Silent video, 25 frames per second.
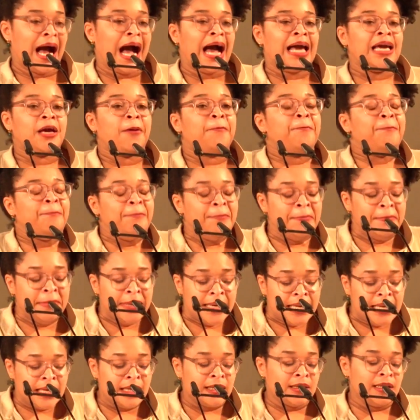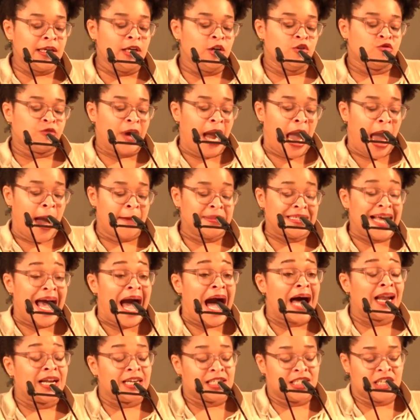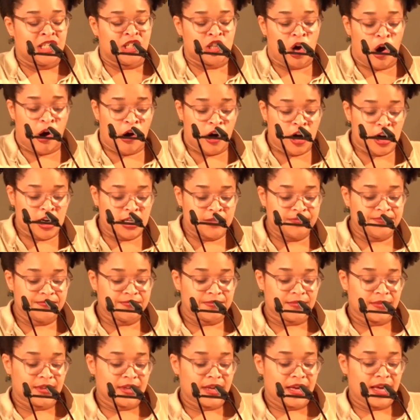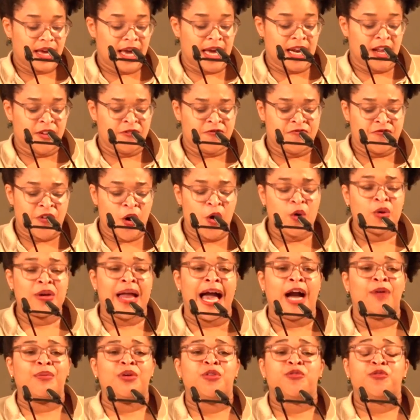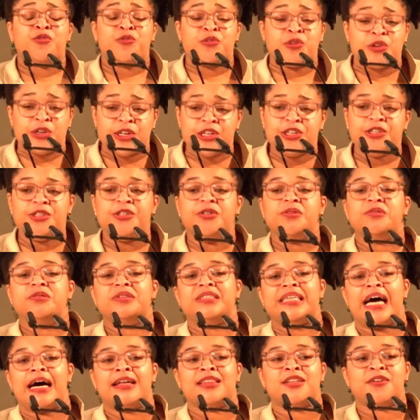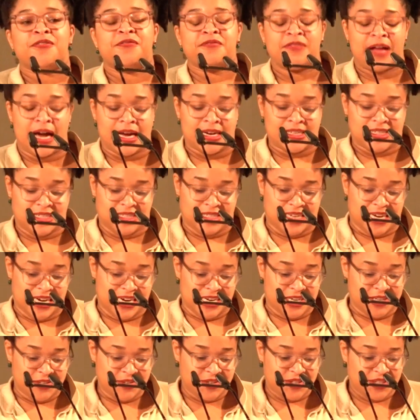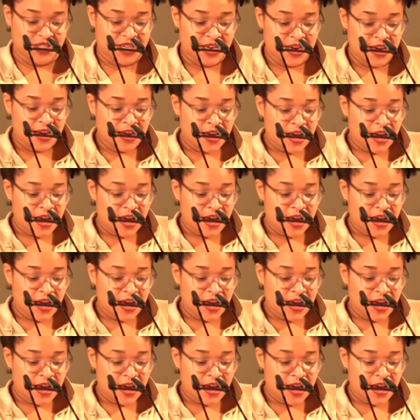I immediately grabbed Alex's arm, and it felt like we flew down the flight of stairs.